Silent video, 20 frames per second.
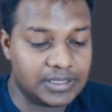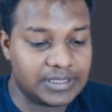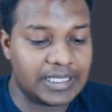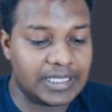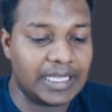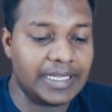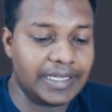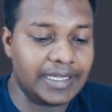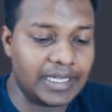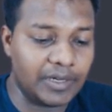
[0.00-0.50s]

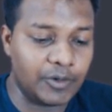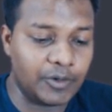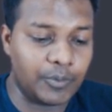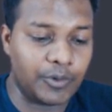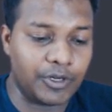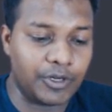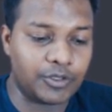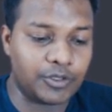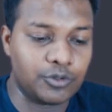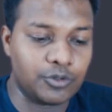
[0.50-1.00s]
selling our
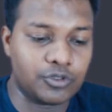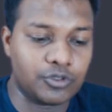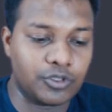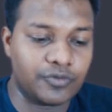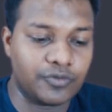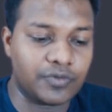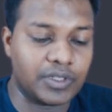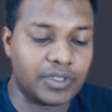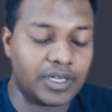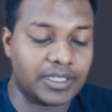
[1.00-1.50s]
product two.
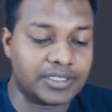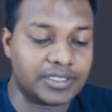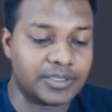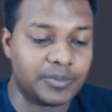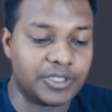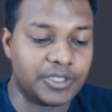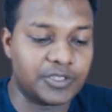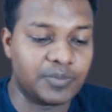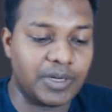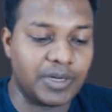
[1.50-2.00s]
So if the
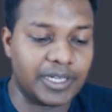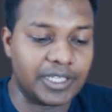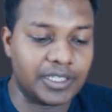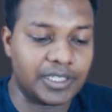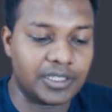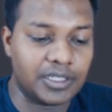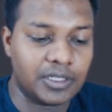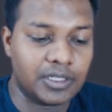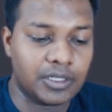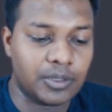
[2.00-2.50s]
customer is
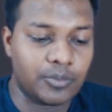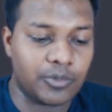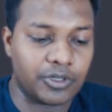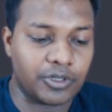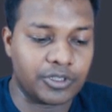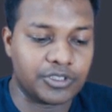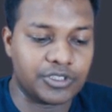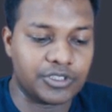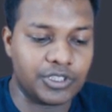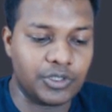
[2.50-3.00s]
buying
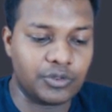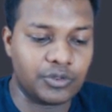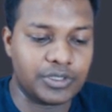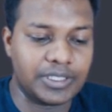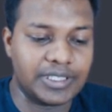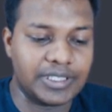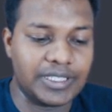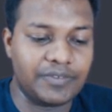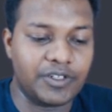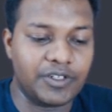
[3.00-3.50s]
product zero,
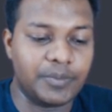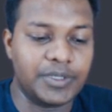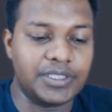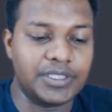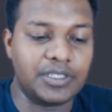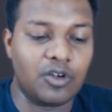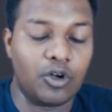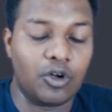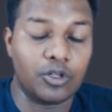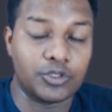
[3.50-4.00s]
then they will
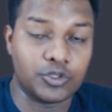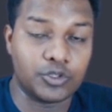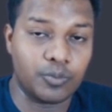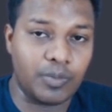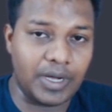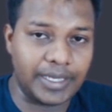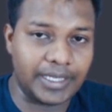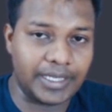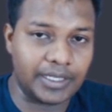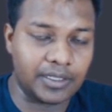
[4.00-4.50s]
be also
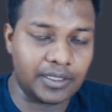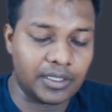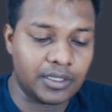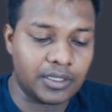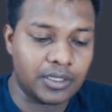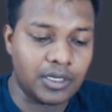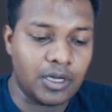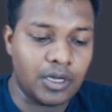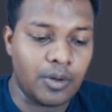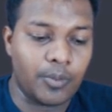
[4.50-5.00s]
buying
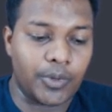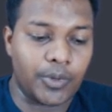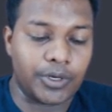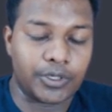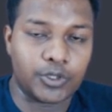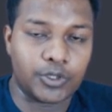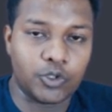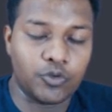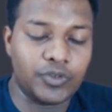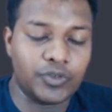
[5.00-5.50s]

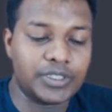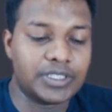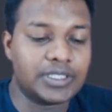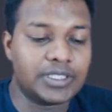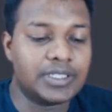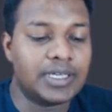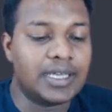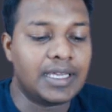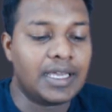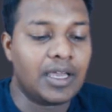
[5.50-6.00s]
product two with
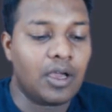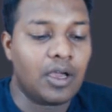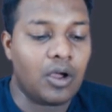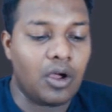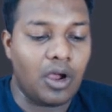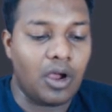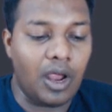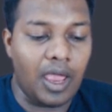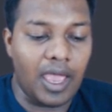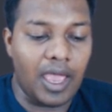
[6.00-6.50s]
it
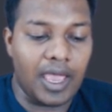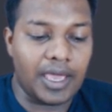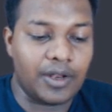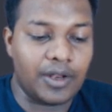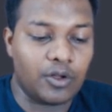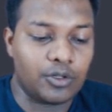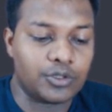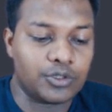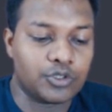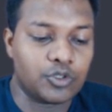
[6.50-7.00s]

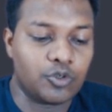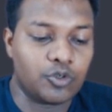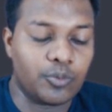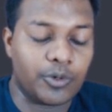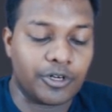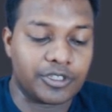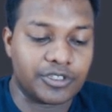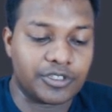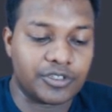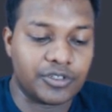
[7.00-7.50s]
and also
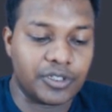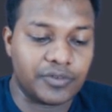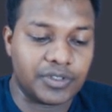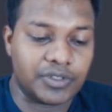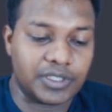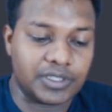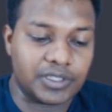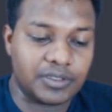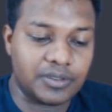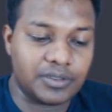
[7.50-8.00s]
product three
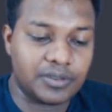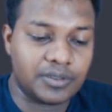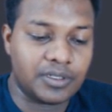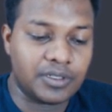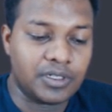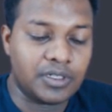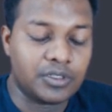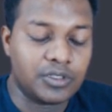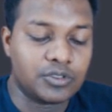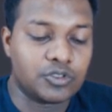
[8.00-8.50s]
with it.
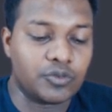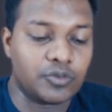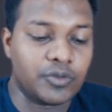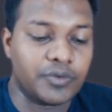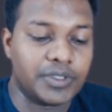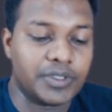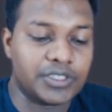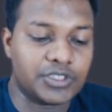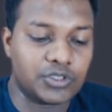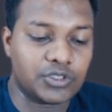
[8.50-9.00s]
So
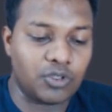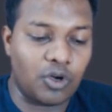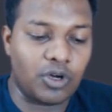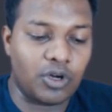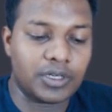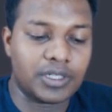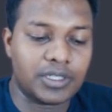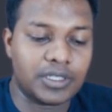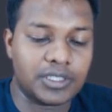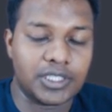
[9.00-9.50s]
we will
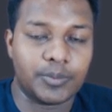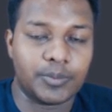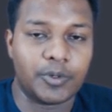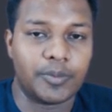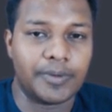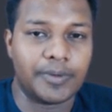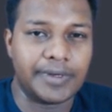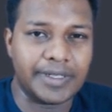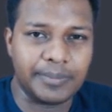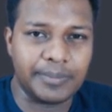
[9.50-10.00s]
sort the
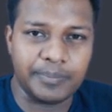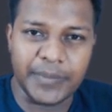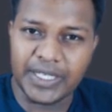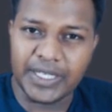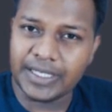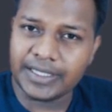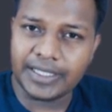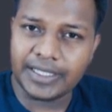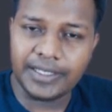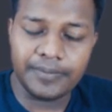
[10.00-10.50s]

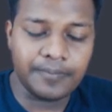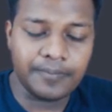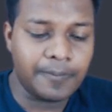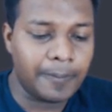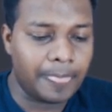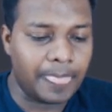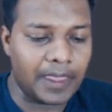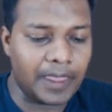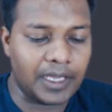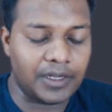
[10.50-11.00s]
probability
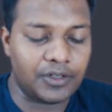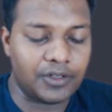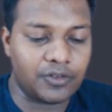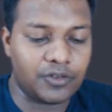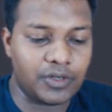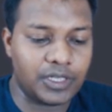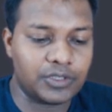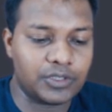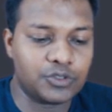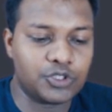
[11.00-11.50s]

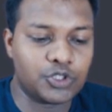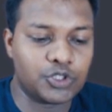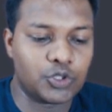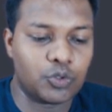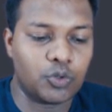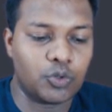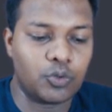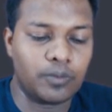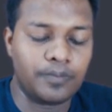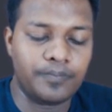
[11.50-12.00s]
and try to
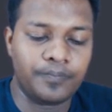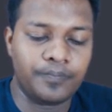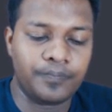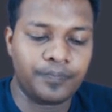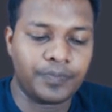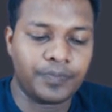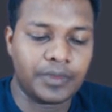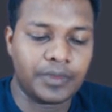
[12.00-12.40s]
show